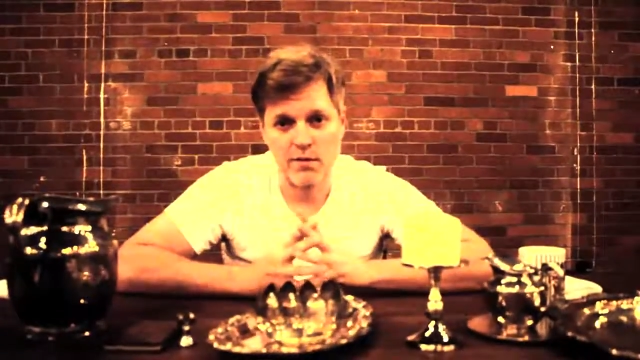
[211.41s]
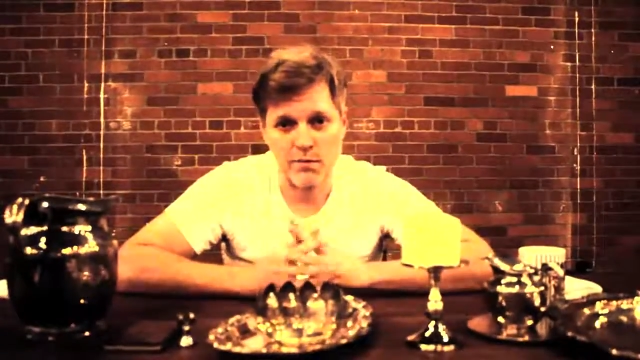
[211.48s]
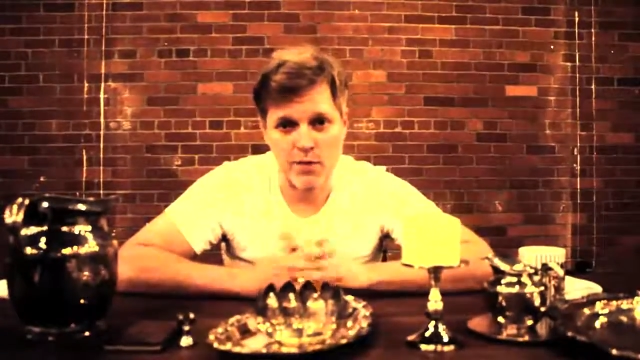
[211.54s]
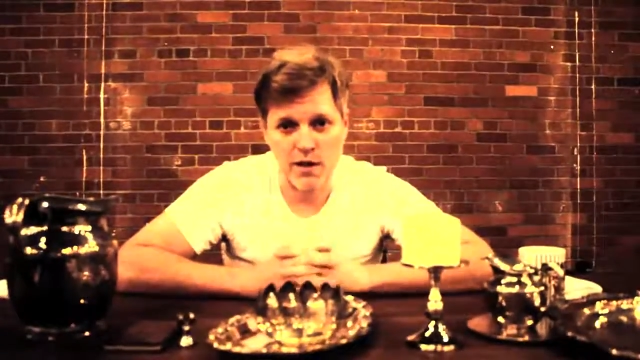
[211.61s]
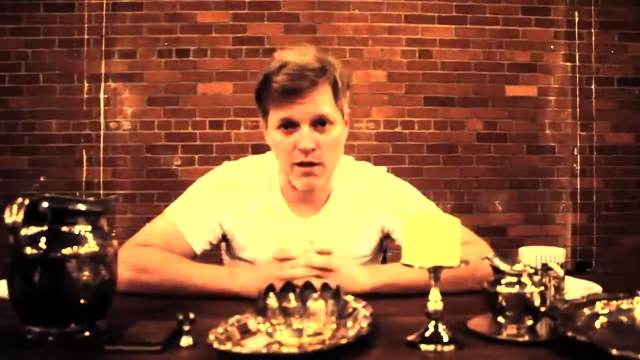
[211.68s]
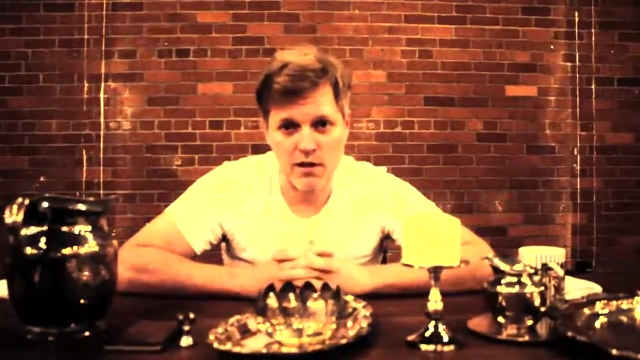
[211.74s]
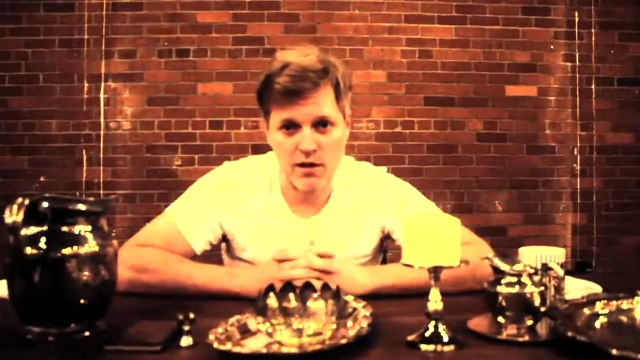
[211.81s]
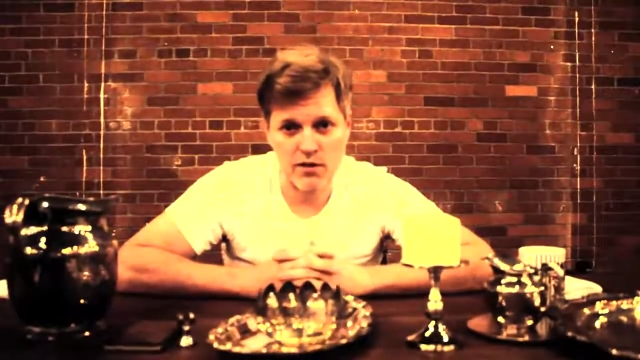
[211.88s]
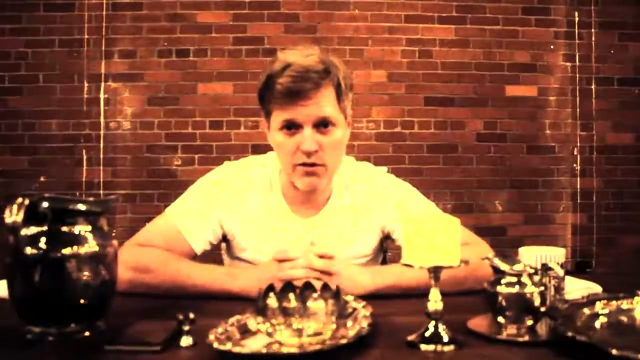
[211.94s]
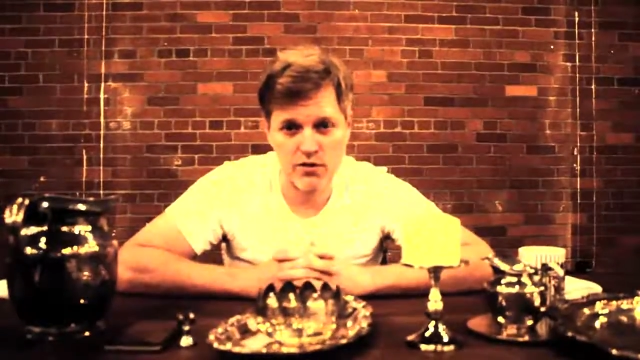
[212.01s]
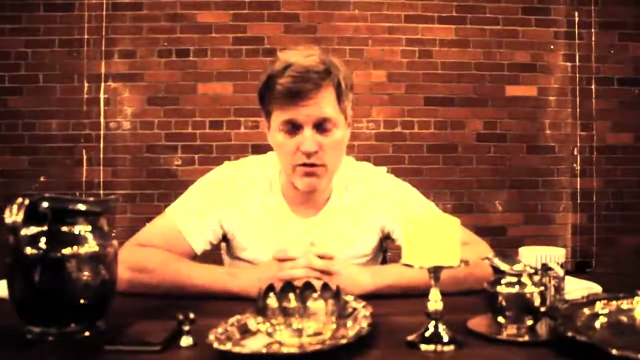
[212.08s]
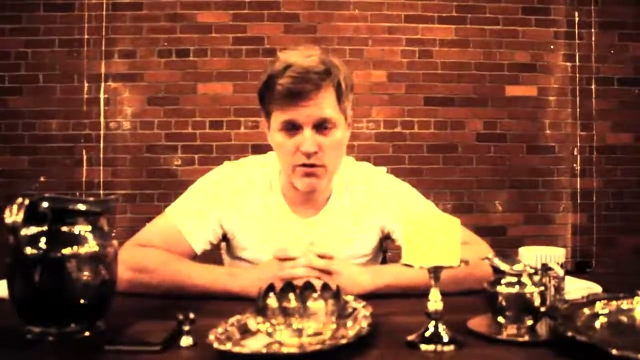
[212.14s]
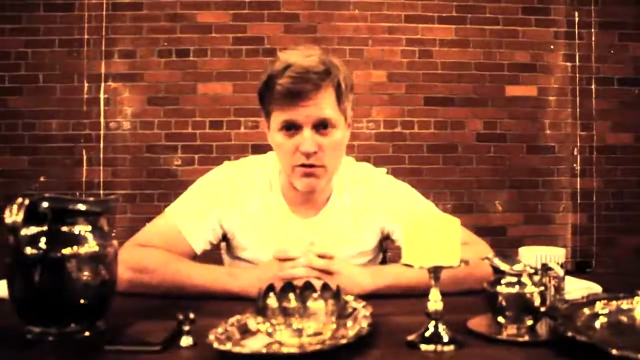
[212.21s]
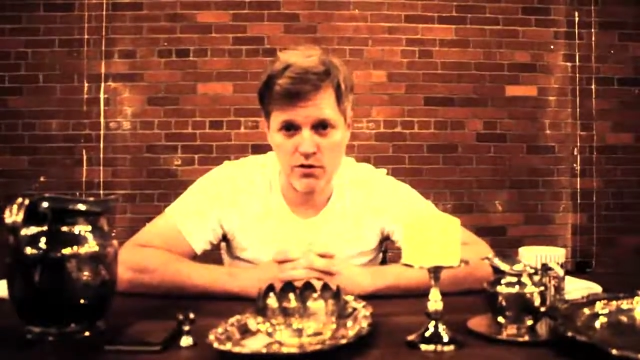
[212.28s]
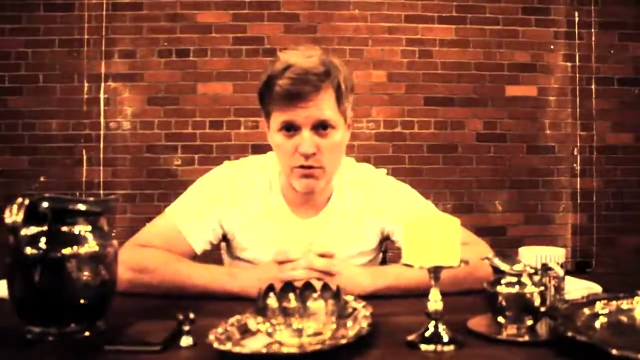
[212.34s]

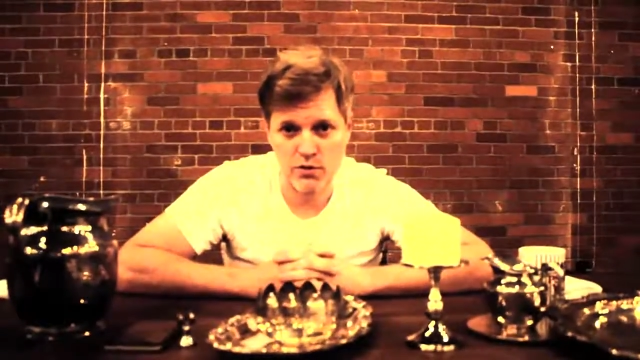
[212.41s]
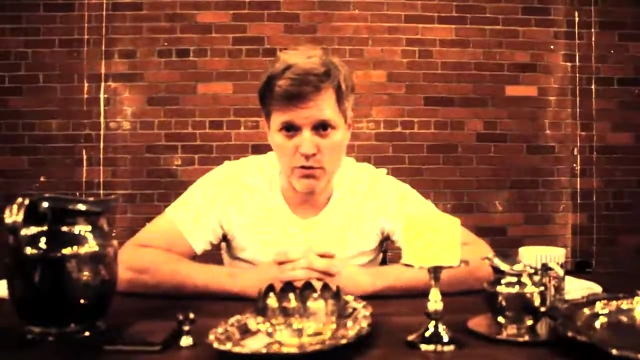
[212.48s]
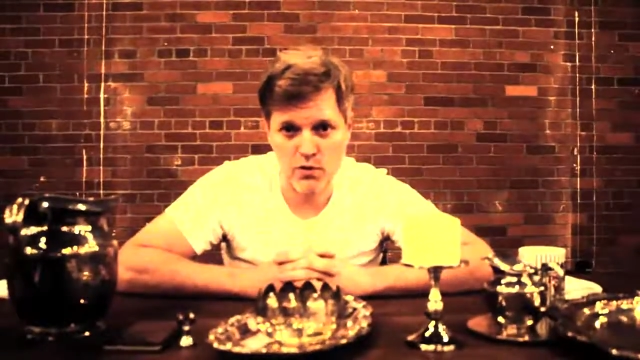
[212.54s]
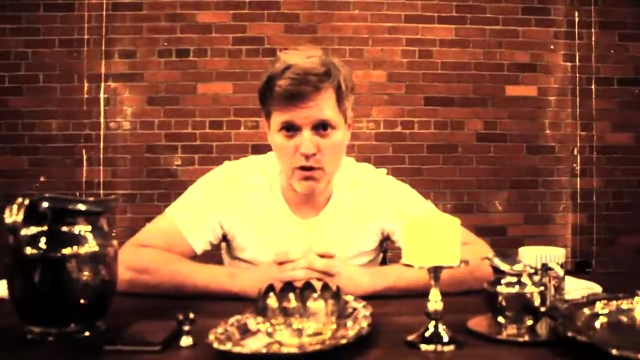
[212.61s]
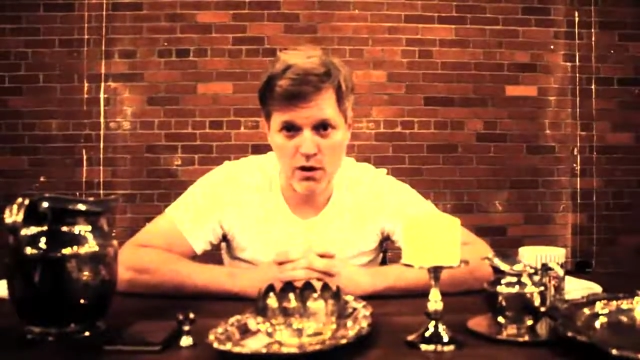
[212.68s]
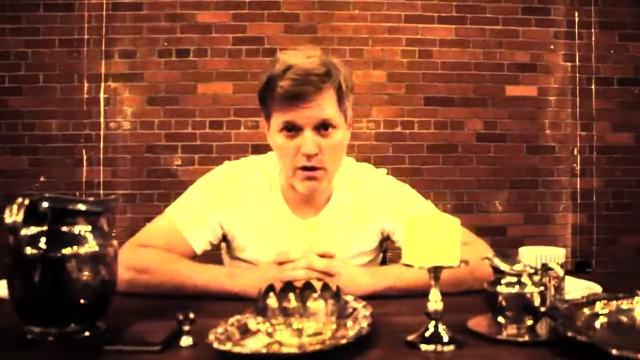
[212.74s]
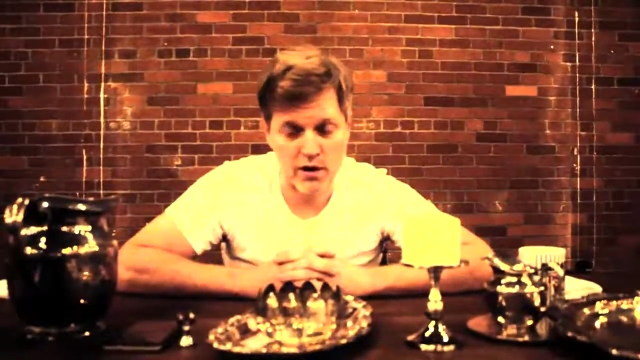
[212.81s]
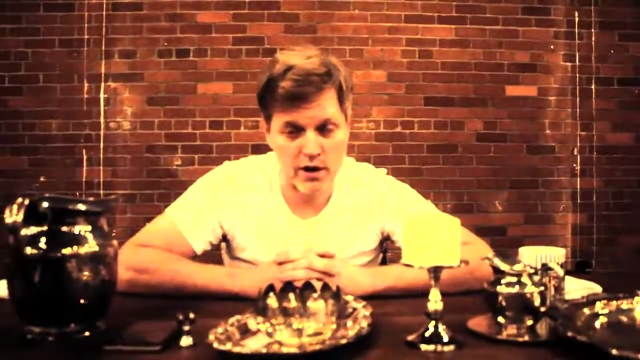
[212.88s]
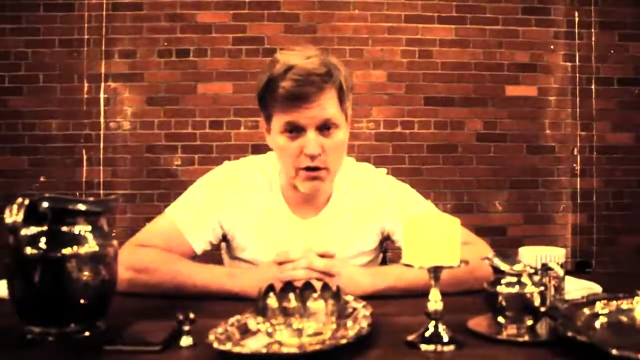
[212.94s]
because you are a